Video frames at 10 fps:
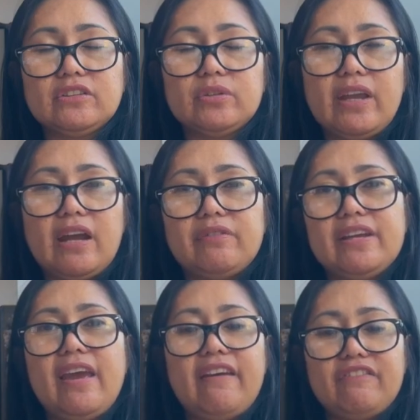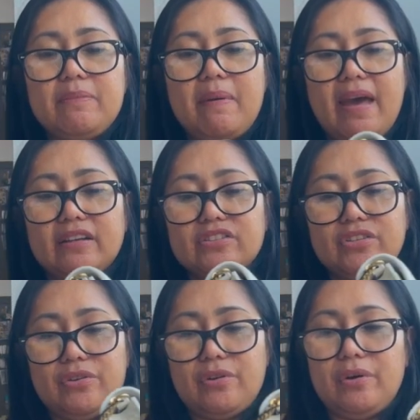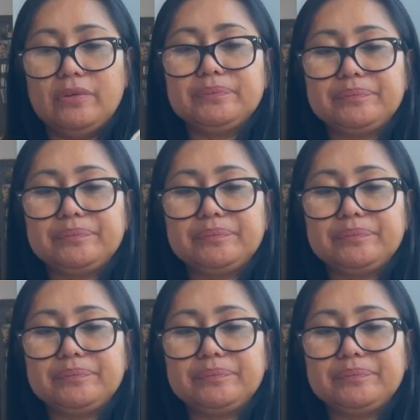carry heavy bags, you know.